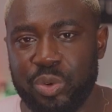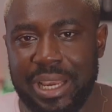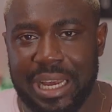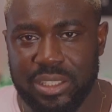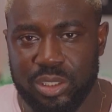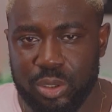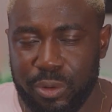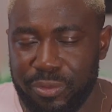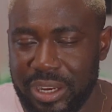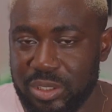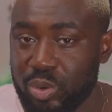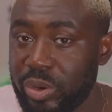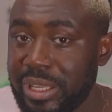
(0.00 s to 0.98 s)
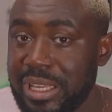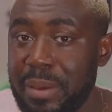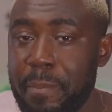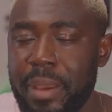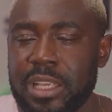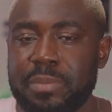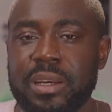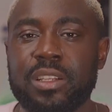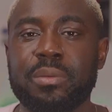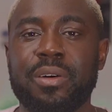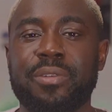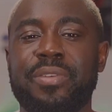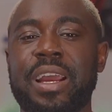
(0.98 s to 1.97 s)
we had so far. So he makes my
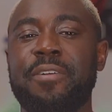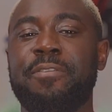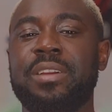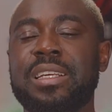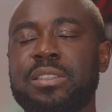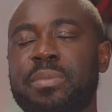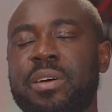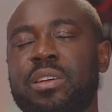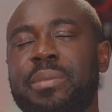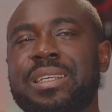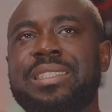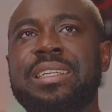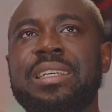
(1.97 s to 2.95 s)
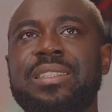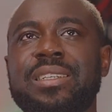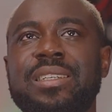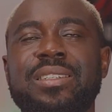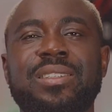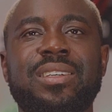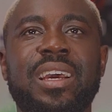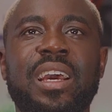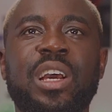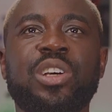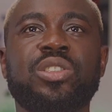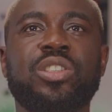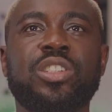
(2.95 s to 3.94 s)
number 5 list. My number 6 is
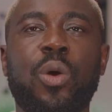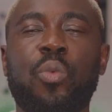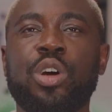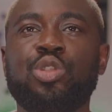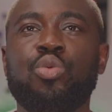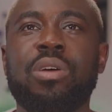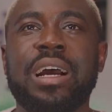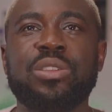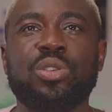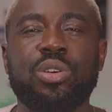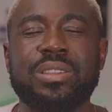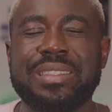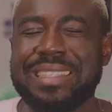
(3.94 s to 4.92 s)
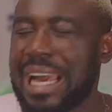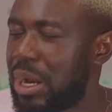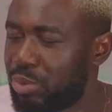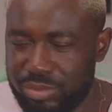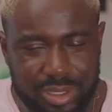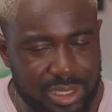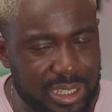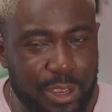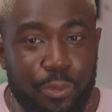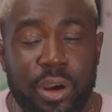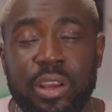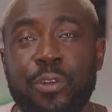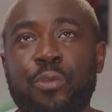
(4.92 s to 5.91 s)
someone you cannot doubt. If
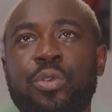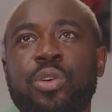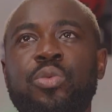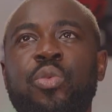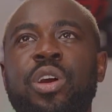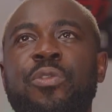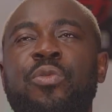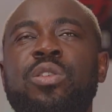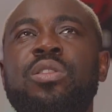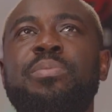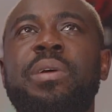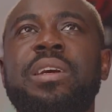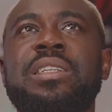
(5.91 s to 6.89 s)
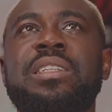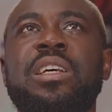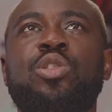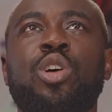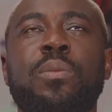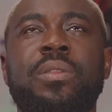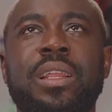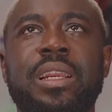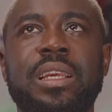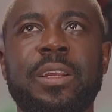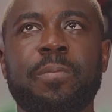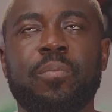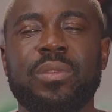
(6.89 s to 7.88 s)
we want to make it to the top
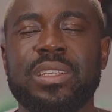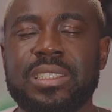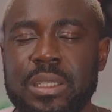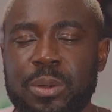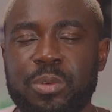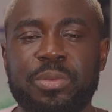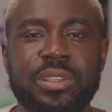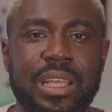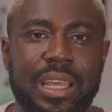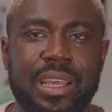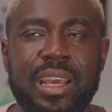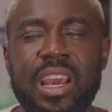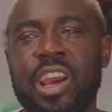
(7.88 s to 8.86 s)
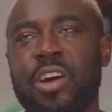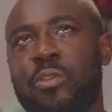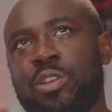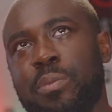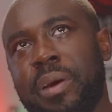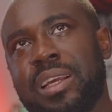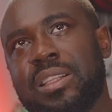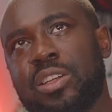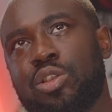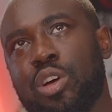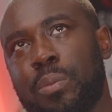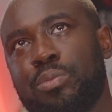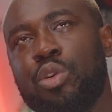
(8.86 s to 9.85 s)
3, his name will be there. If you want to make it the
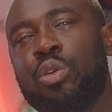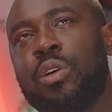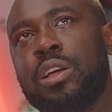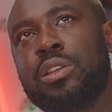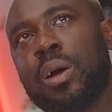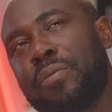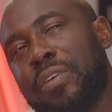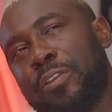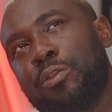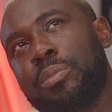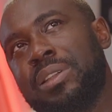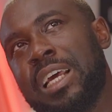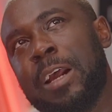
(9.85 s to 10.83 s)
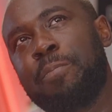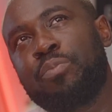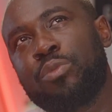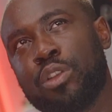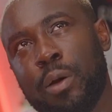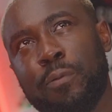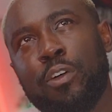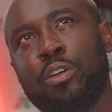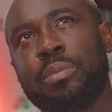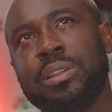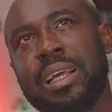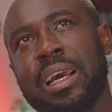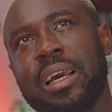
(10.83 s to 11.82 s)
top 5 will be there, top 4 will
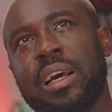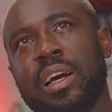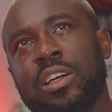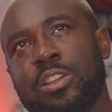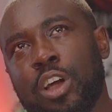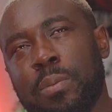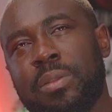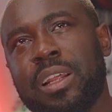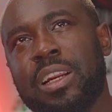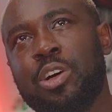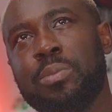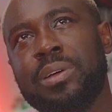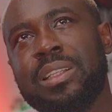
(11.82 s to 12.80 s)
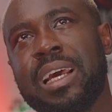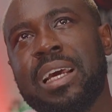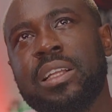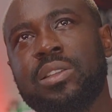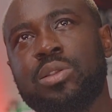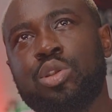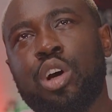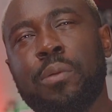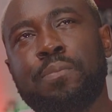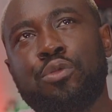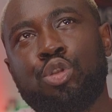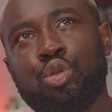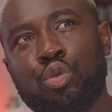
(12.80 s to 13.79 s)
be there, top 3 will be there,
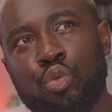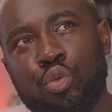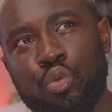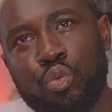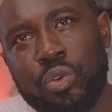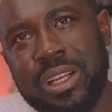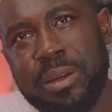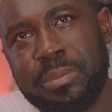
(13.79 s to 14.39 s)
top 2 will